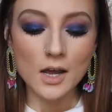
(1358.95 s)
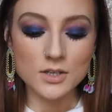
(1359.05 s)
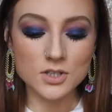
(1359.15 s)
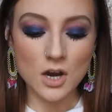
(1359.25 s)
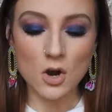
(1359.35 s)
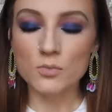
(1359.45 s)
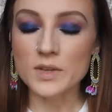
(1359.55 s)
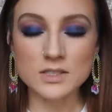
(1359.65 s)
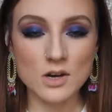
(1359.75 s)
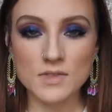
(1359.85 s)
So
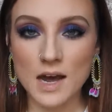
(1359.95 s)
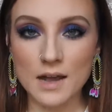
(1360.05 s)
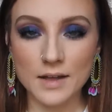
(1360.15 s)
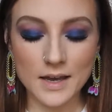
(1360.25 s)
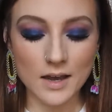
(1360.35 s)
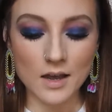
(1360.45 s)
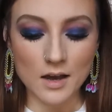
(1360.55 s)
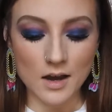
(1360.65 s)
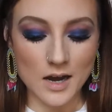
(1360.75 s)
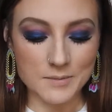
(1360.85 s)
they still have the highlight,
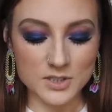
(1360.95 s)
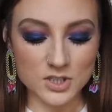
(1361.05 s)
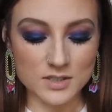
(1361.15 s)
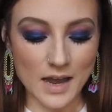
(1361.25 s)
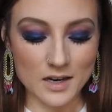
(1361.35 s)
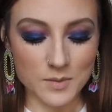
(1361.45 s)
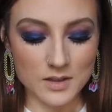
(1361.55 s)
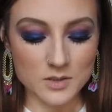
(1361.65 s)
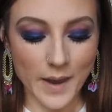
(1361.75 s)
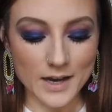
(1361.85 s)
it's just not going to be in
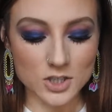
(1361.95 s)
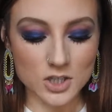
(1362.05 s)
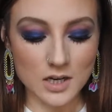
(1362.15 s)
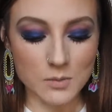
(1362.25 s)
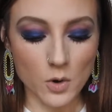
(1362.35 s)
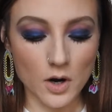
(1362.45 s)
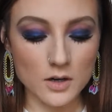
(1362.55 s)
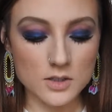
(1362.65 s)
this packaging anymore.